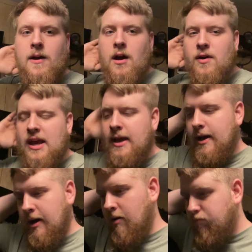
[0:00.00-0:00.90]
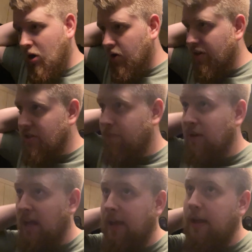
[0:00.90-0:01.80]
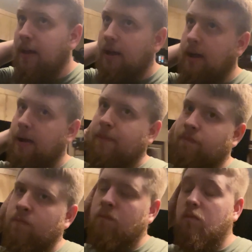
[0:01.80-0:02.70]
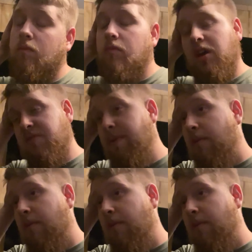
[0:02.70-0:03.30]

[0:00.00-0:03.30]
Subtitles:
Okay, progress update. It's been